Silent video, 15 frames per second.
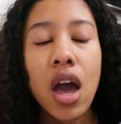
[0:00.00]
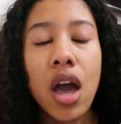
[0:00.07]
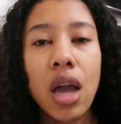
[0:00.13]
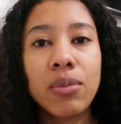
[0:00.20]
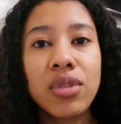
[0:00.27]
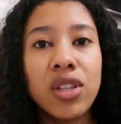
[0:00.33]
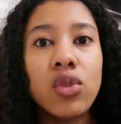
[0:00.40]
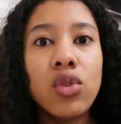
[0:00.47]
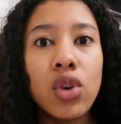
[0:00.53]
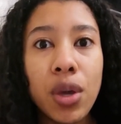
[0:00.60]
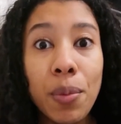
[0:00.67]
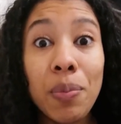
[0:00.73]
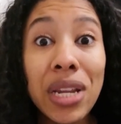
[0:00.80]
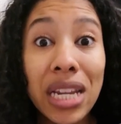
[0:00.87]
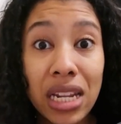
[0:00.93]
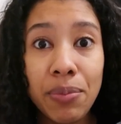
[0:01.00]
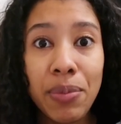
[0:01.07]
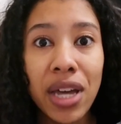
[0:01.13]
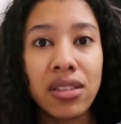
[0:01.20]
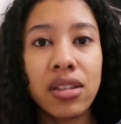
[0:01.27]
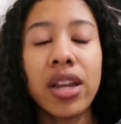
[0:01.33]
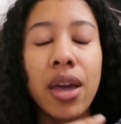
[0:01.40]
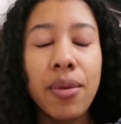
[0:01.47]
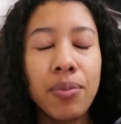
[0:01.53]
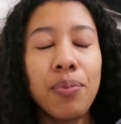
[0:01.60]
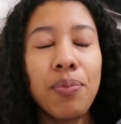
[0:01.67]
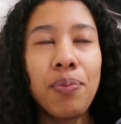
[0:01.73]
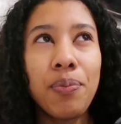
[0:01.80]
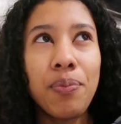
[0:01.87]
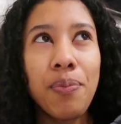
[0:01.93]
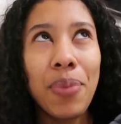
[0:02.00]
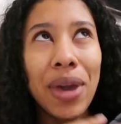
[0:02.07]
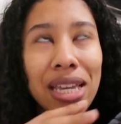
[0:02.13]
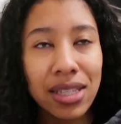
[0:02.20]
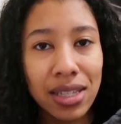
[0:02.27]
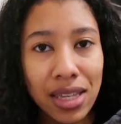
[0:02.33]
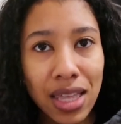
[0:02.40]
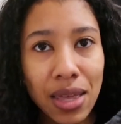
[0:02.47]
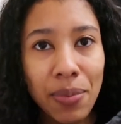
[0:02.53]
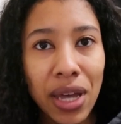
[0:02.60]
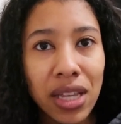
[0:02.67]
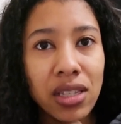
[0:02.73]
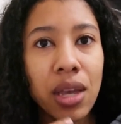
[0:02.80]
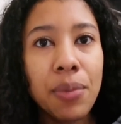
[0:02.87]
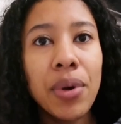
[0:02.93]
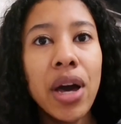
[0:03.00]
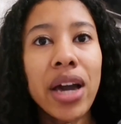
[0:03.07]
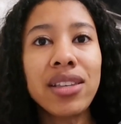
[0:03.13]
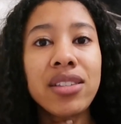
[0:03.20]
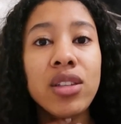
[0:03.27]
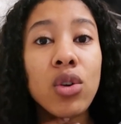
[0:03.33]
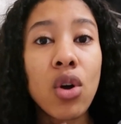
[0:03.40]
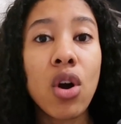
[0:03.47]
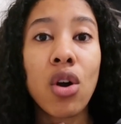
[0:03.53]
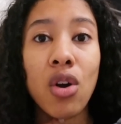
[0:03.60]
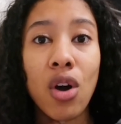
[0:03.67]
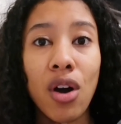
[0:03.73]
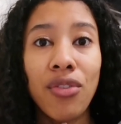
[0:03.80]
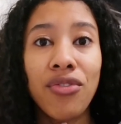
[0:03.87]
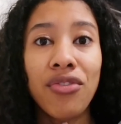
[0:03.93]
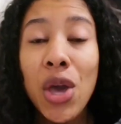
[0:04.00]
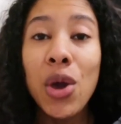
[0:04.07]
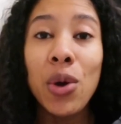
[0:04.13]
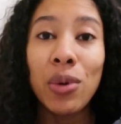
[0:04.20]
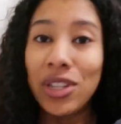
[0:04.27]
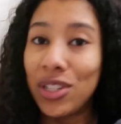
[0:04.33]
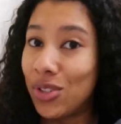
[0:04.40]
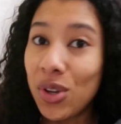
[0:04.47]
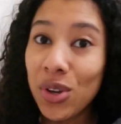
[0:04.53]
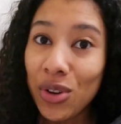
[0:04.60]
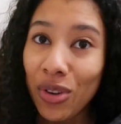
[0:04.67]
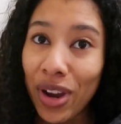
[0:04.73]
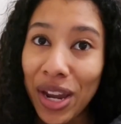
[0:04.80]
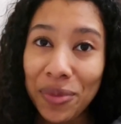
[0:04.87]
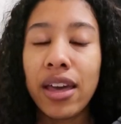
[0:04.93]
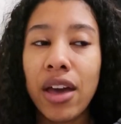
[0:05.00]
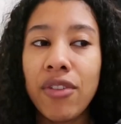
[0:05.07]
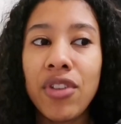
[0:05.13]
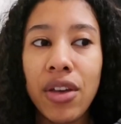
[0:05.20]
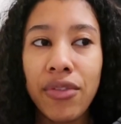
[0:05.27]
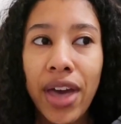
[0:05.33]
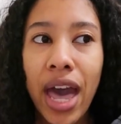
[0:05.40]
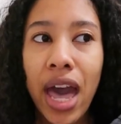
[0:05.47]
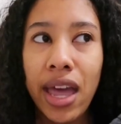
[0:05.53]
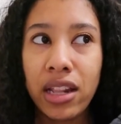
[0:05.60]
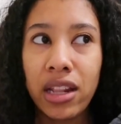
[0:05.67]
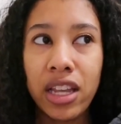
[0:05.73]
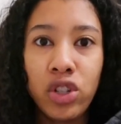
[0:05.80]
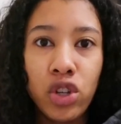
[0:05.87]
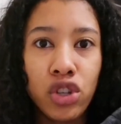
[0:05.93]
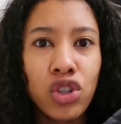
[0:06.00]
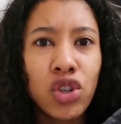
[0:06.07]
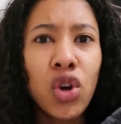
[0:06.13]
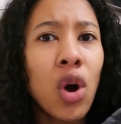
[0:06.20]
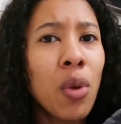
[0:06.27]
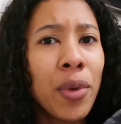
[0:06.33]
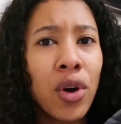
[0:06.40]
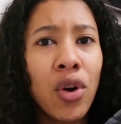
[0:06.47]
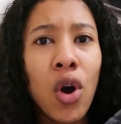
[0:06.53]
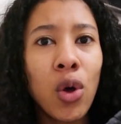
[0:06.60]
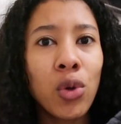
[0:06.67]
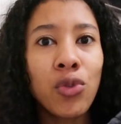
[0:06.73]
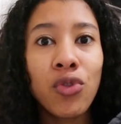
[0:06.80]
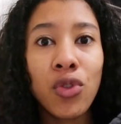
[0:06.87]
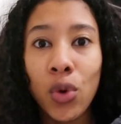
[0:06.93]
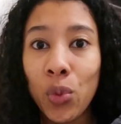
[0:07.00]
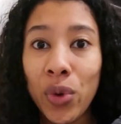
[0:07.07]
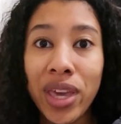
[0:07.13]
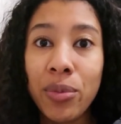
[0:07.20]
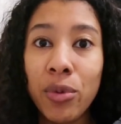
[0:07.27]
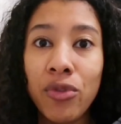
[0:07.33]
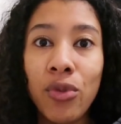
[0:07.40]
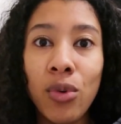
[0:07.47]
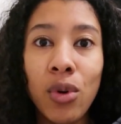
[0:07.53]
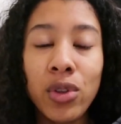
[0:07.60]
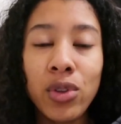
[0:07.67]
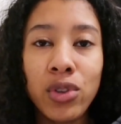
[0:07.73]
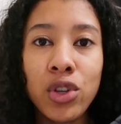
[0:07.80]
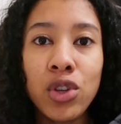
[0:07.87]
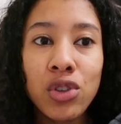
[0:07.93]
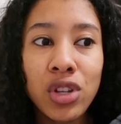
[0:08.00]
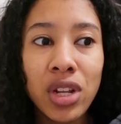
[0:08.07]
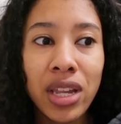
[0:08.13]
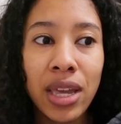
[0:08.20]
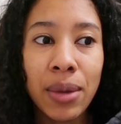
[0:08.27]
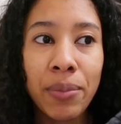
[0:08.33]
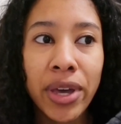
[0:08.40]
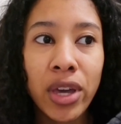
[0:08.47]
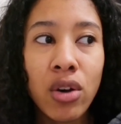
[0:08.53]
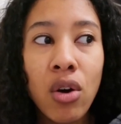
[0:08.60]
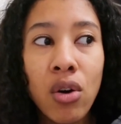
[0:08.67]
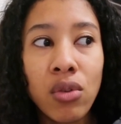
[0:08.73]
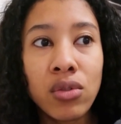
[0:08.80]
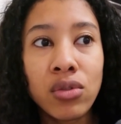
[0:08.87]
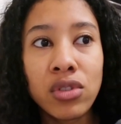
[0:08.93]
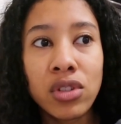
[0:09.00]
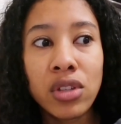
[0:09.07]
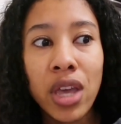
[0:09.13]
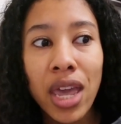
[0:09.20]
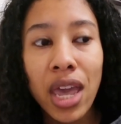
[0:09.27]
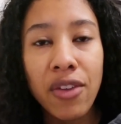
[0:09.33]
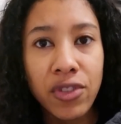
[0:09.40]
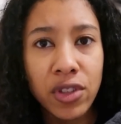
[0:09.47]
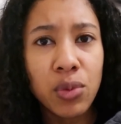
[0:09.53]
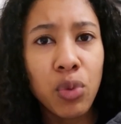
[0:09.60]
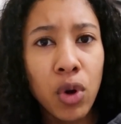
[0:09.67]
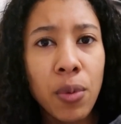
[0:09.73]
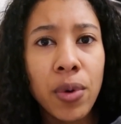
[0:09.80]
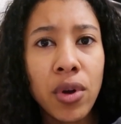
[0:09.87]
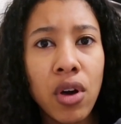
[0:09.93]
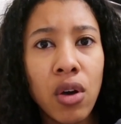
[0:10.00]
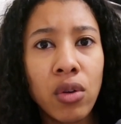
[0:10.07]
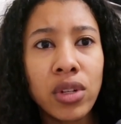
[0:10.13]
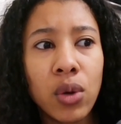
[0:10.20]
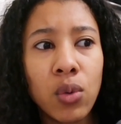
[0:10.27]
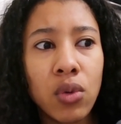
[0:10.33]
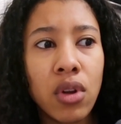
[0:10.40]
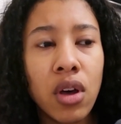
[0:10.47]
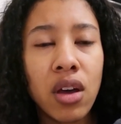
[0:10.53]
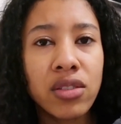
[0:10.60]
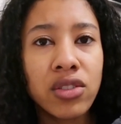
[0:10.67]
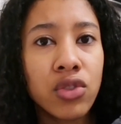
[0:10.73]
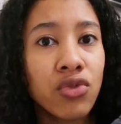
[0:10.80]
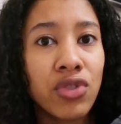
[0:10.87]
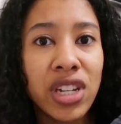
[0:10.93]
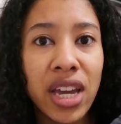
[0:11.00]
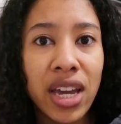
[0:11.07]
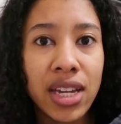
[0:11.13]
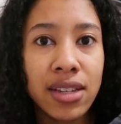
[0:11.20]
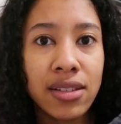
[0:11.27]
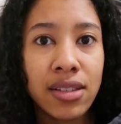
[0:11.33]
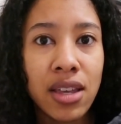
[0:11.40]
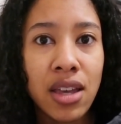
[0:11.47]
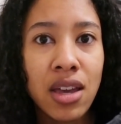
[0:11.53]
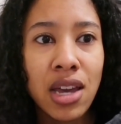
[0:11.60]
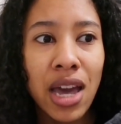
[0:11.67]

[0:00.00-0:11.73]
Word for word: I'm still not completely better. Like, I'm basically better but I still got a cough which is not great I've never had like just a common cold for a week before usually my colds if it's a proper cold it will last three days